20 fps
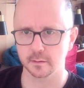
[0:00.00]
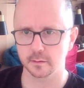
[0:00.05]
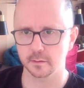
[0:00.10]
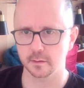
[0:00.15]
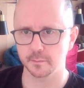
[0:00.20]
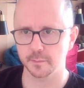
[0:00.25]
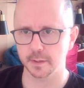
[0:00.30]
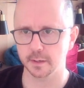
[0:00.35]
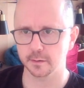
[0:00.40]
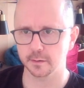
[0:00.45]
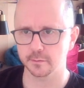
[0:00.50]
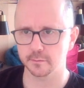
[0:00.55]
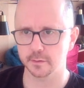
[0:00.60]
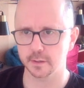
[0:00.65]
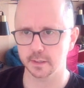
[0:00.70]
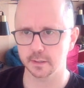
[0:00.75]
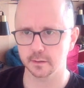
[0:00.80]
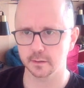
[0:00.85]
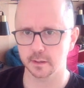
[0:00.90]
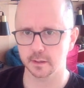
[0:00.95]
About
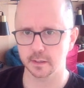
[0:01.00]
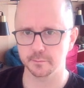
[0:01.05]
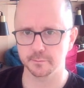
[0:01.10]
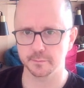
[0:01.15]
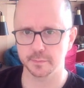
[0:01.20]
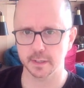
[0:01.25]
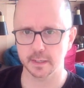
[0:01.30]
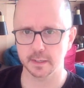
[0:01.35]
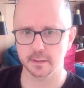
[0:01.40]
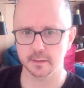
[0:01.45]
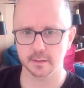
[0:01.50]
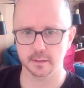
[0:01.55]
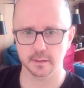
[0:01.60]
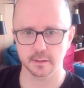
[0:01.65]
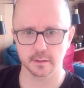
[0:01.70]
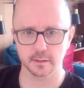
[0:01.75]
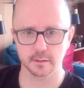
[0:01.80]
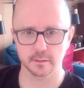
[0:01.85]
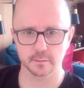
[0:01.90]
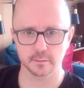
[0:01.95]
green light
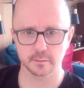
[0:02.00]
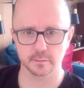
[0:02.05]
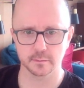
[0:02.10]
bathing.